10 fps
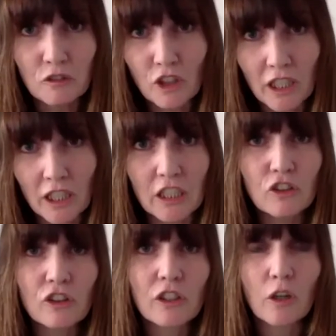
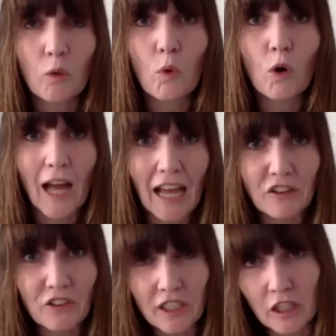church, what had
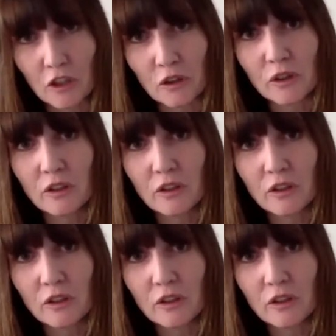to go,